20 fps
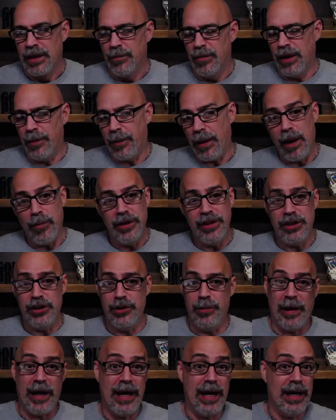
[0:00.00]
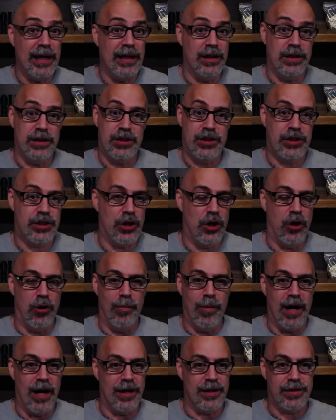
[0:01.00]
But the problem with it, you pay so
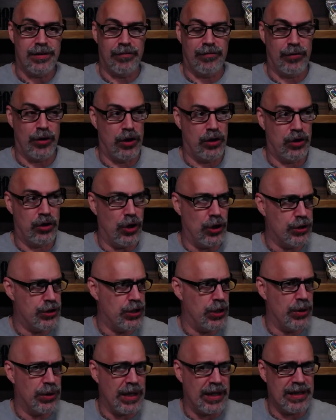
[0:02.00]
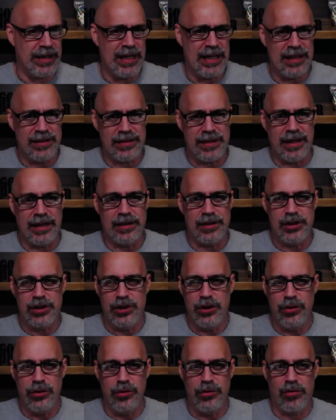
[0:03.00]
much for a gold tooth. I think it's like
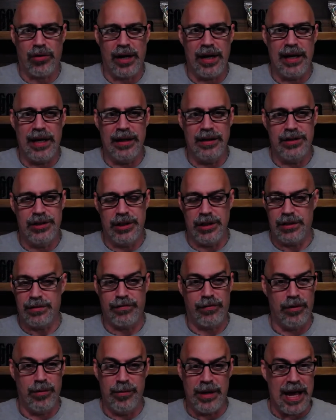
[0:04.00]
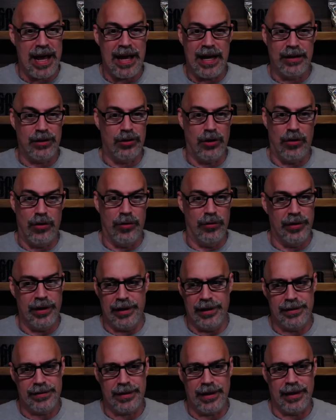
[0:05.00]
$2,000 just for them to add gold,
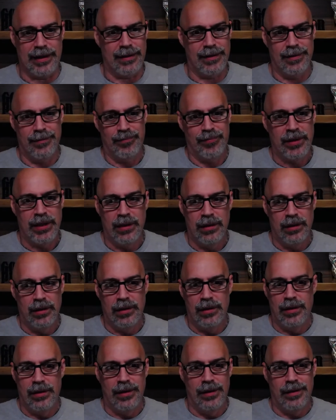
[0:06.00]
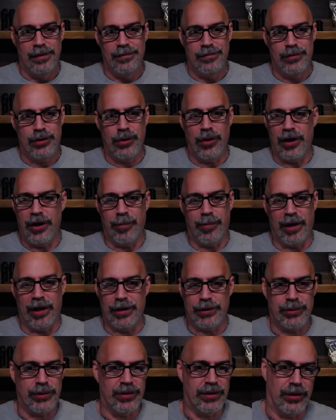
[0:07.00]
and it's like
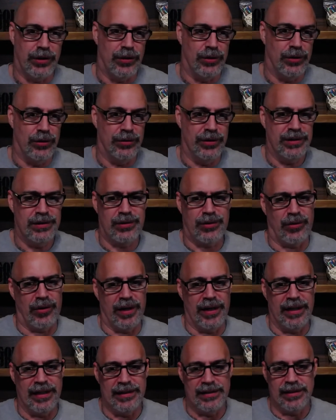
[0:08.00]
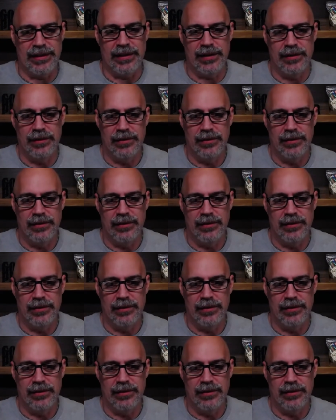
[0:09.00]
$200 worth of gold. It's crazy.